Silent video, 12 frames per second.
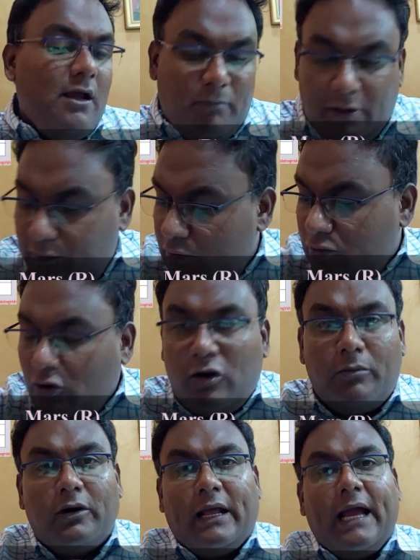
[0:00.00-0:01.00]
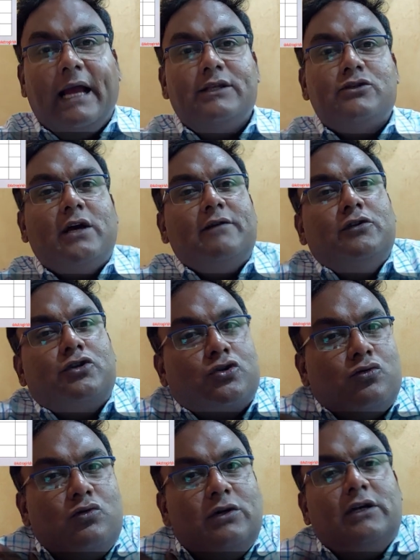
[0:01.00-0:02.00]
But when you talk about hands, you have the
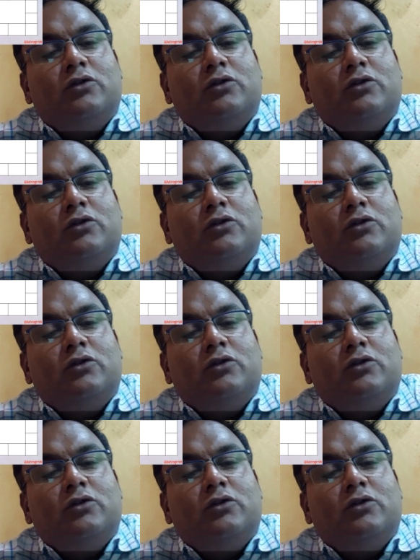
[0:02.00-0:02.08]
shoulder,